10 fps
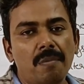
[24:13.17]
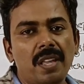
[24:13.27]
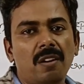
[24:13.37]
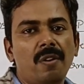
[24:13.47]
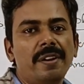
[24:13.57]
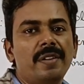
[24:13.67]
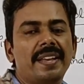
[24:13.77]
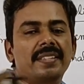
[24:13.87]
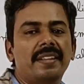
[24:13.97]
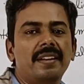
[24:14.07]
they are going to
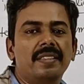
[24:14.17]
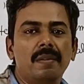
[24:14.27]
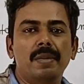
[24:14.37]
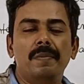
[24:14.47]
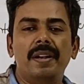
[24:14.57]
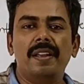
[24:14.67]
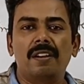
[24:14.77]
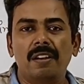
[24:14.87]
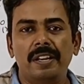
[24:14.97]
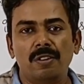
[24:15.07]
excrete them
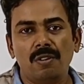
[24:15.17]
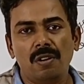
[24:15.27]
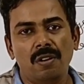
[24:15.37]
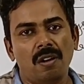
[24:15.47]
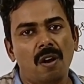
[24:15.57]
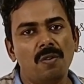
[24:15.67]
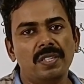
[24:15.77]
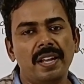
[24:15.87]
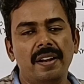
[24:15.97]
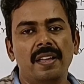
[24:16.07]
immediately to
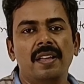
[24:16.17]
outside.